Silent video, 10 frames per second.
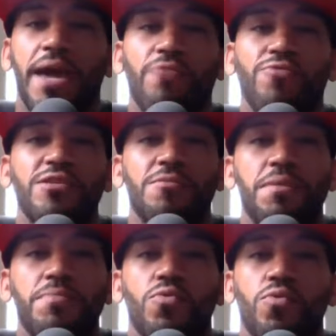reason
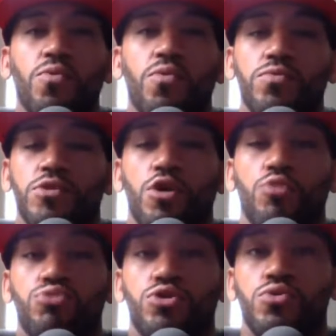people
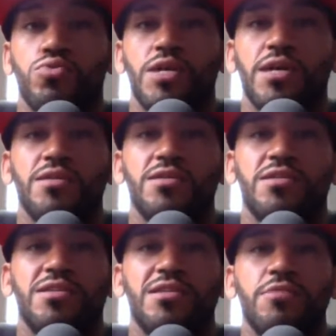tuned in
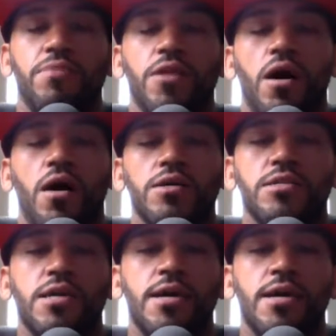to see the vlogs.